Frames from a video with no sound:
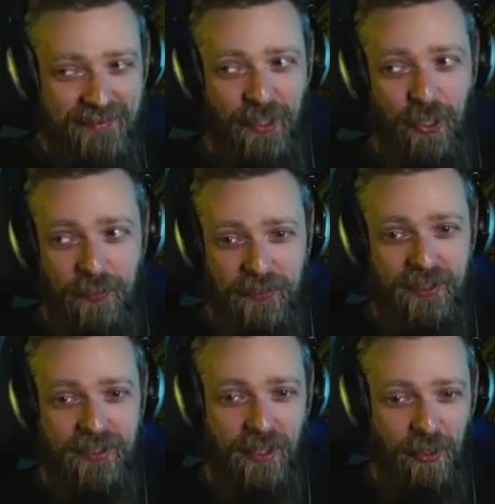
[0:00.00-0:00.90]
I hope
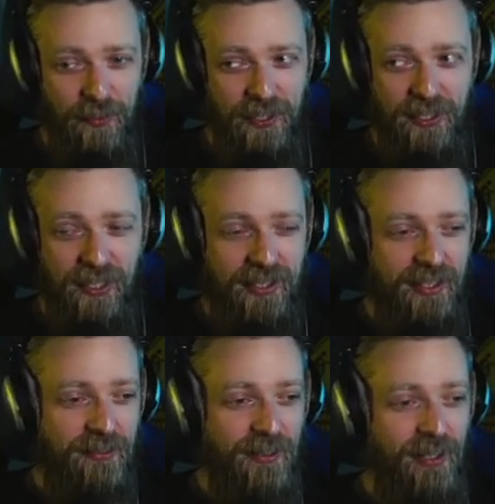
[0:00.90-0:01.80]
we're starting
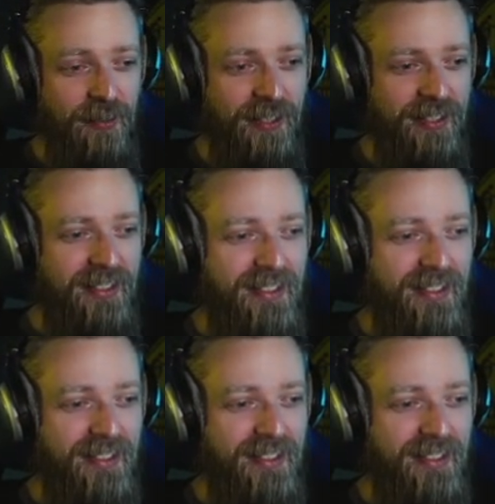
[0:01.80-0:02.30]
on the right one.